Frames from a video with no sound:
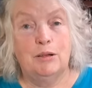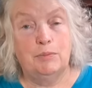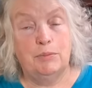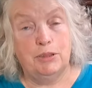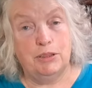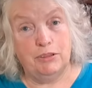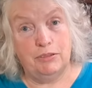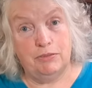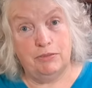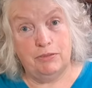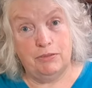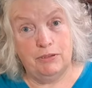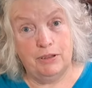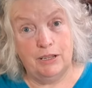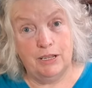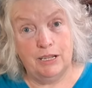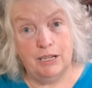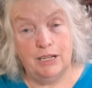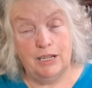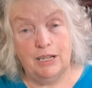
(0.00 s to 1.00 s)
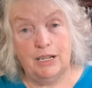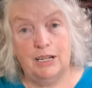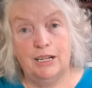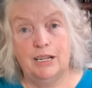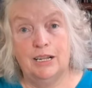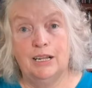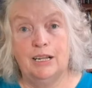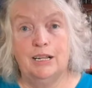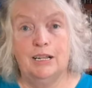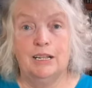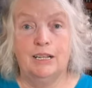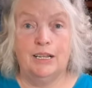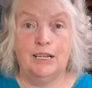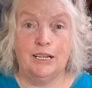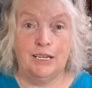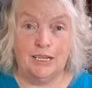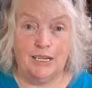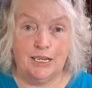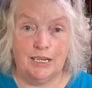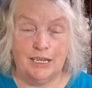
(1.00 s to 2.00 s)
but the then it gives up, but the fan
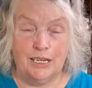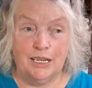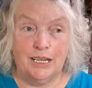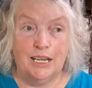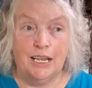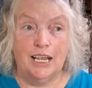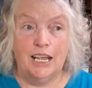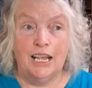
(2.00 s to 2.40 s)
keeps going.